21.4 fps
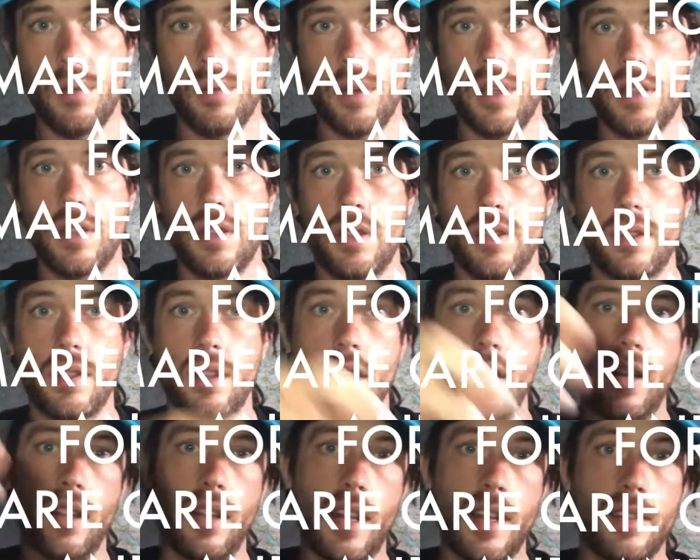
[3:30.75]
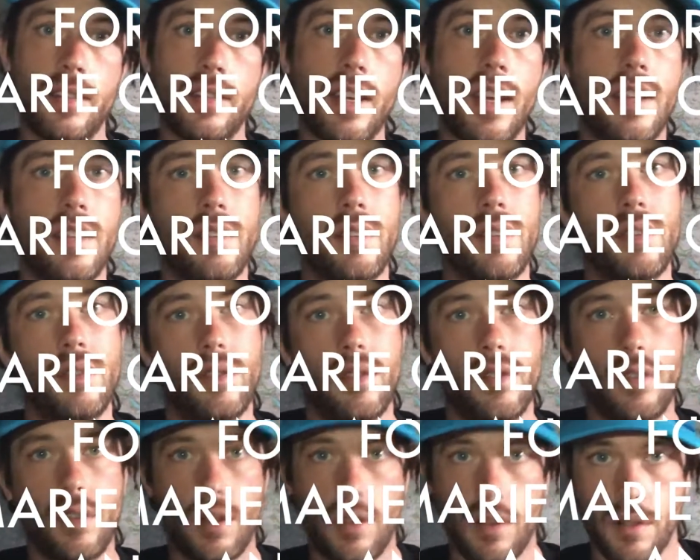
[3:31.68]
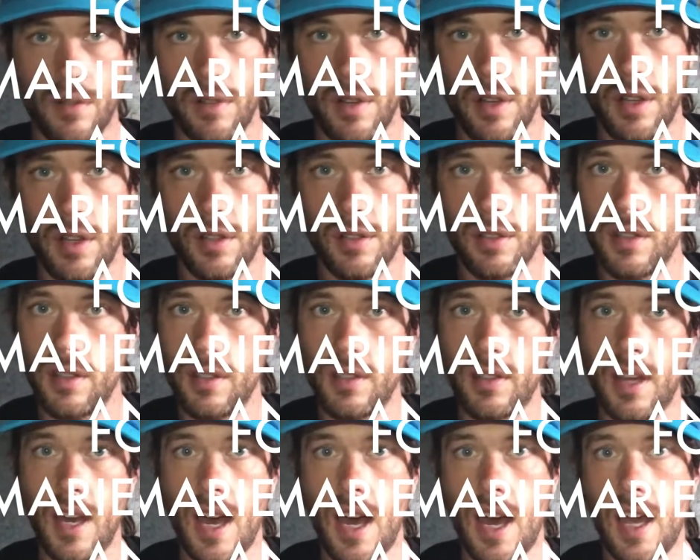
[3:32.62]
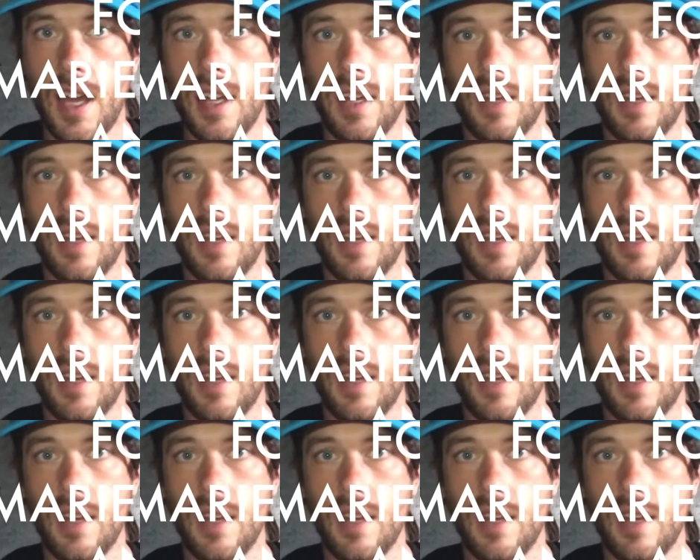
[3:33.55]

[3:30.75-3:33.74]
which is Land's End to John O'Groats, as a hike,